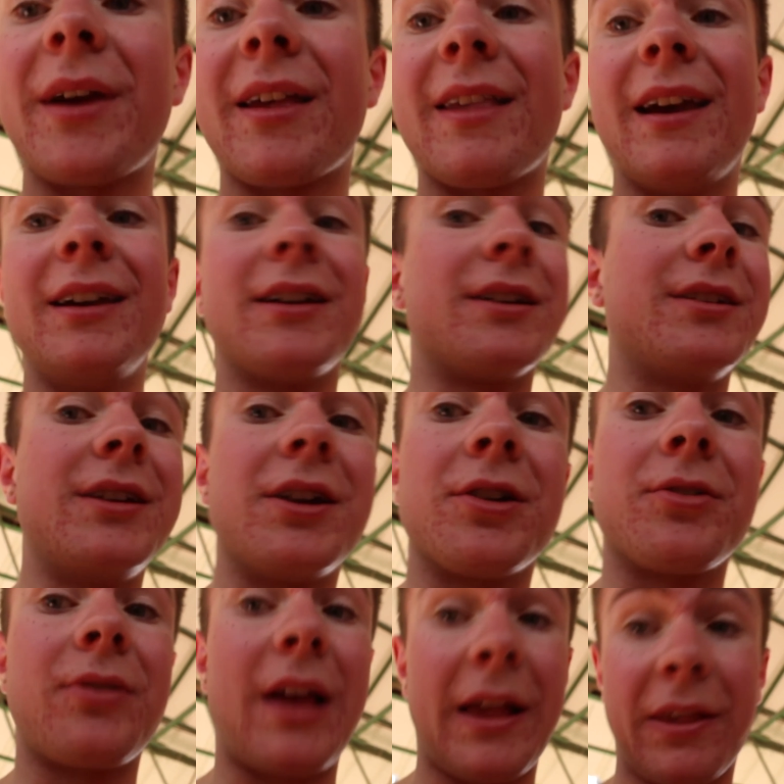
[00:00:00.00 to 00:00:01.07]
excited
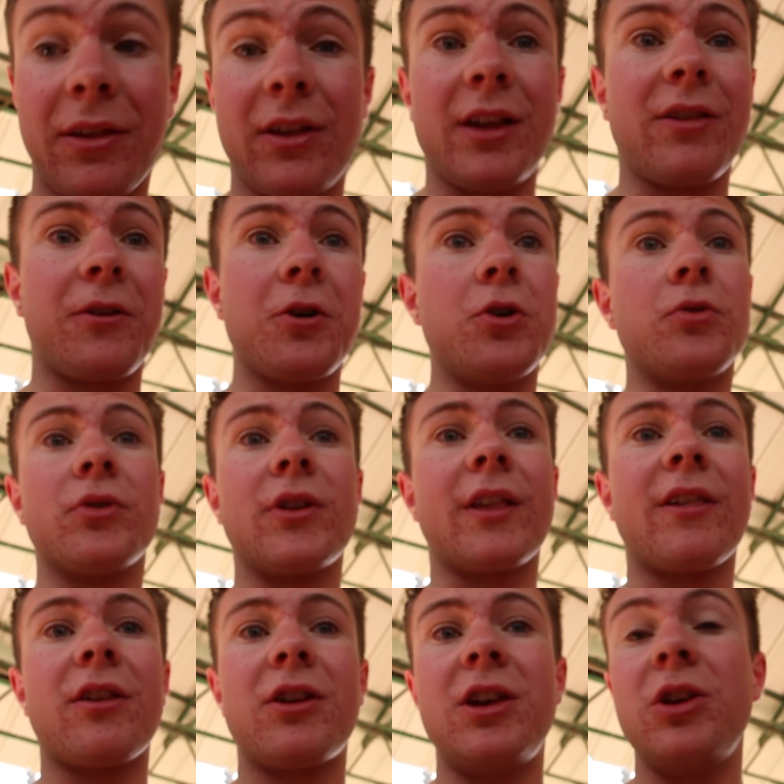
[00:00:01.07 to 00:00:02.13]
here. Let's go.
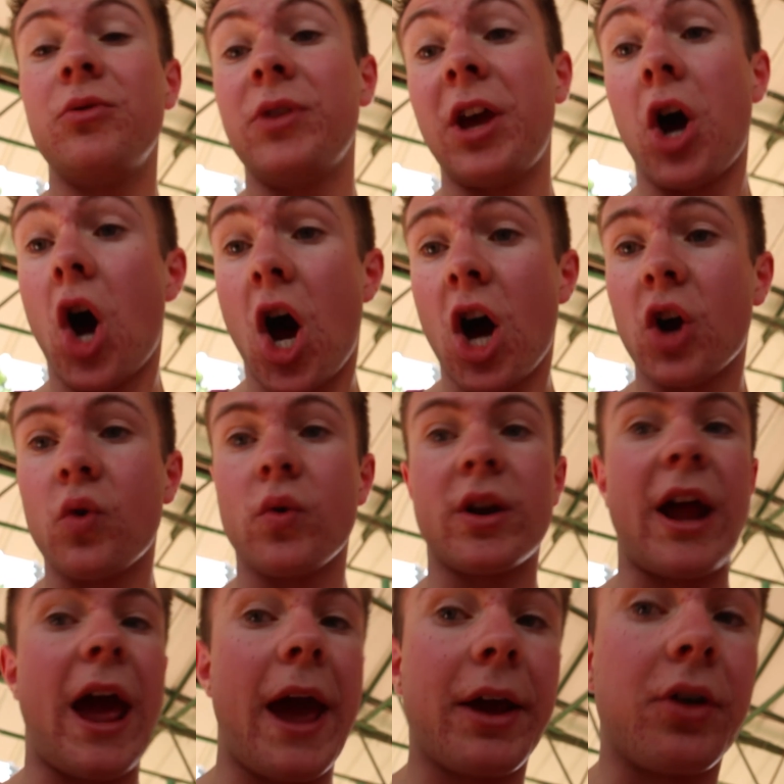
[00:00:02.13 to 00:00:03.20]
Let's cue the
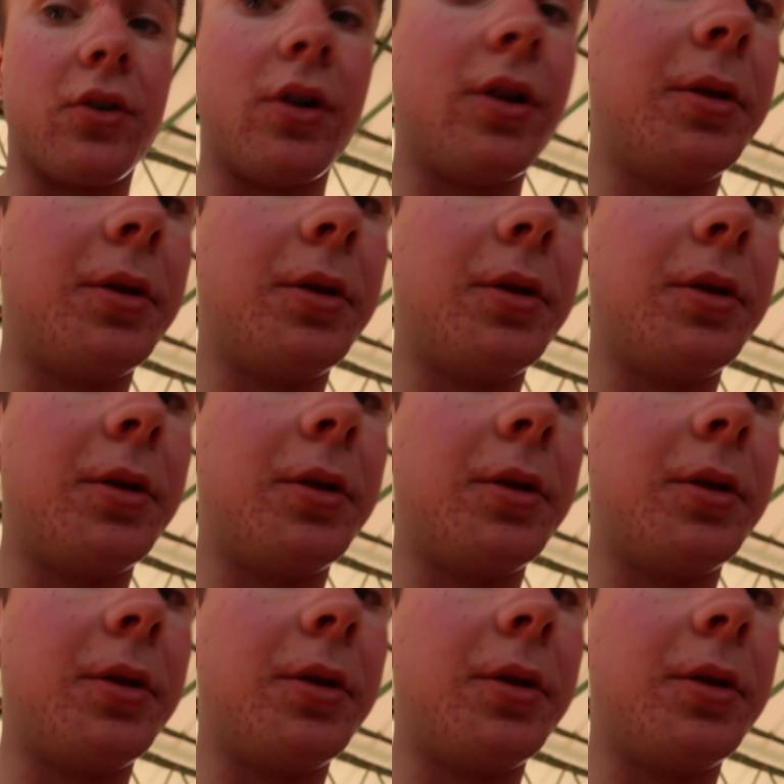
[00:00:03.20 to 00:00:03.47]
awkward angle.